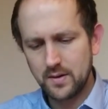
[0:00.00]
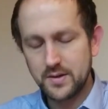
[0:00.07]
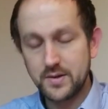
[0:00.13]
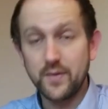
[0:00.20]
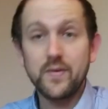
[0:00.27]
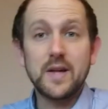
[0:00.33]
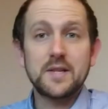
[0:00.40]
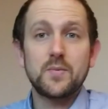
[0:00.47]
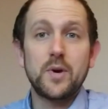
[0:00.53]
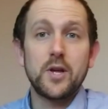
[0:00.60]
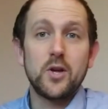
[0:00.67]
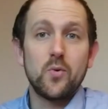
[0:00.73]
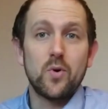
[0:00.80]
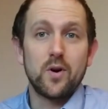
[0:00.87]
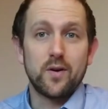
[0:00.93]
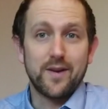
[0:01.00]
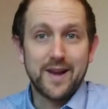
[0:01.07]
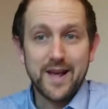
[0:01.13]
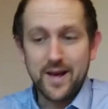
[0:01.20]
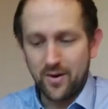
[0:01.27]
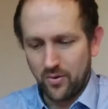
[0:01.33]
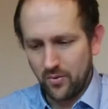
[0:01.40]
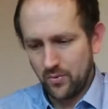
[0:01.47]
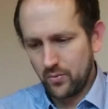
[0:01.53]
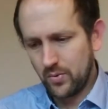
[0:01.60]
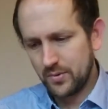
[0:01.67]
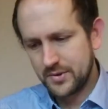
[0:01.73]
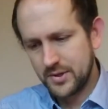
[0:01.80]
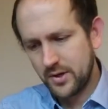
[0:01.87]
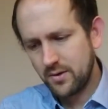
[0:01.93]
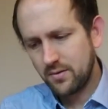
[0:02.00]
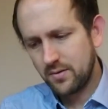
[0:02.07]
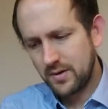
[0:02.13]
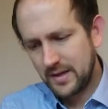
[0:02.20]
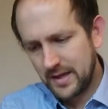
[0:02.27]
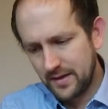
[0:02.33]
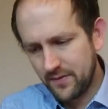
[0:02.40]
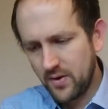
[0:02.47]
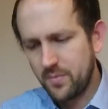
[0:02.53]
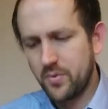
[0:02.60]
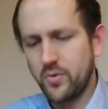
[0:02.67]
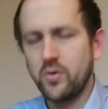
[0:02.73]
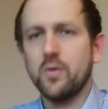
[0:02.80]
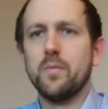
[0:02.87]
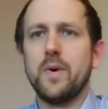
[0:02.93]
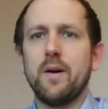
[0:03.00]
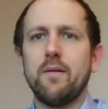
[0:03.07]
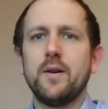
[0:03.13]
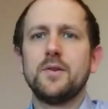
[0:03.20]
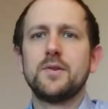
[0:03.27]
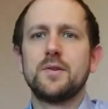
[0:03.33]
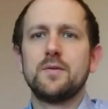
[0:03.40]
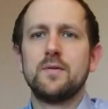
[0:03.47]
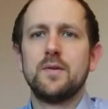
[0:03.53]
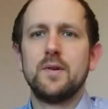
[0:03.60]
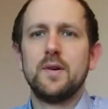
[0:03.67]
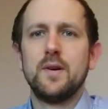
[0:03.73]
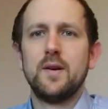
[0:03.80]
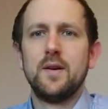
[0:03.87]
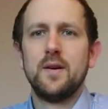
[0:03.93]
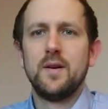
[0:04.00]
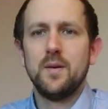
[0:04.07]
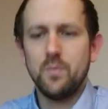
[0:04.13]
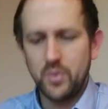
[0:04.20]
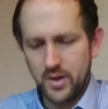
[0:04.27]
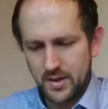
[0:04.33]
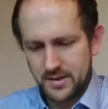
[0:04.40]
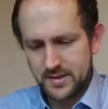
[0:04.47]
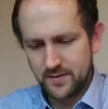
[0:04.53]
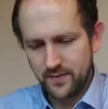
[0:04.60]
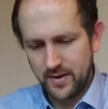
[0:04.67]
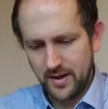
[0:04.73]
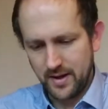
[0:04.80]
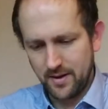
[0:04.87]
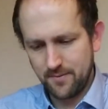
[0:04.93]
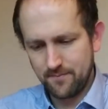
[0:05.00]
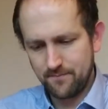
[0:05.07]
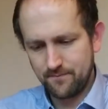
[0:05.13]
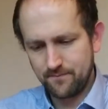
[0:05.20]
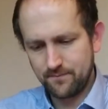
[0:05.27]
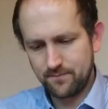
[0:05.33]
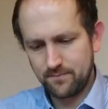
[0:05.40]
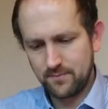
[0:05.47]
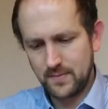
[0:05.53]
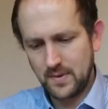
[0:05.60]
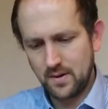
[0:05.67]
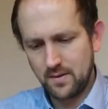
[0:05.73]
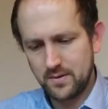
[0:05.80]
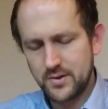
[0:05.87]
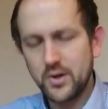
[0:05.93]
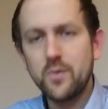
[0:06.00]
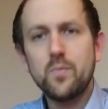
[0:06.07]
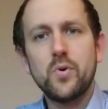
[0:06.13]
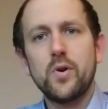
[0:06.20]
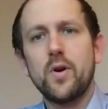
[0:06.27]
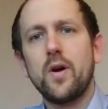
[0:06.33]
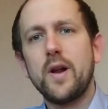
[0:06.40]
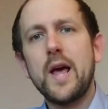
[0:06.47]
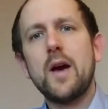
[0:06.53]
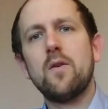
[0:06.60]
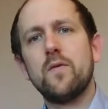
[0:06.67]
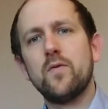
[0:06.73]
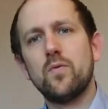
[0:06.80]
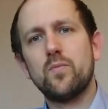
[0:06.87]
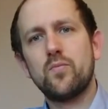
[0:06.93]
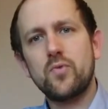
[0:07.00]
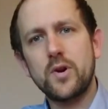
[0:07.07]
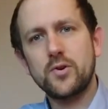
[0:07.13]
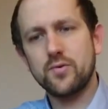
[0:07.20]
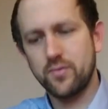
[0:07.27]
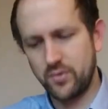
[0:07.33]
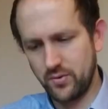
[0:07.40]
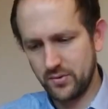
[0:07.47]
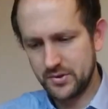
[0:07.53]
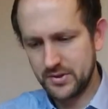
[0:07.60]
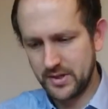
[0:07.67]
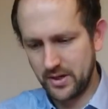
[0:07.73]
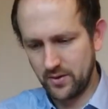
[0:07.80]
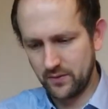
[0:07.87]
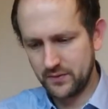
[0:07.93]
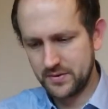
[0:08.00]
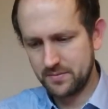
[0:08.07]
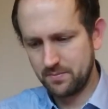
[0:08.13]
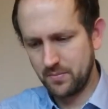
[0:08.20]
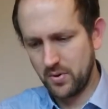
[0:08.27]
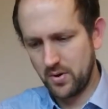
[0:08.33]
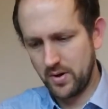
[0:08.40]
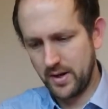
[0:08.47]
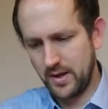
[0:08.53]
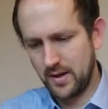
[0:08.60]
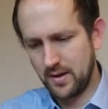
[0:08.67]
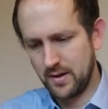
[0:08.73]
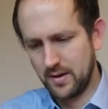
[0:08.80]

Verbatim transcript: So if that's where you are now, well, don't give up on your marriage. Persevere. Don't put unhelpful pressure on yourselves by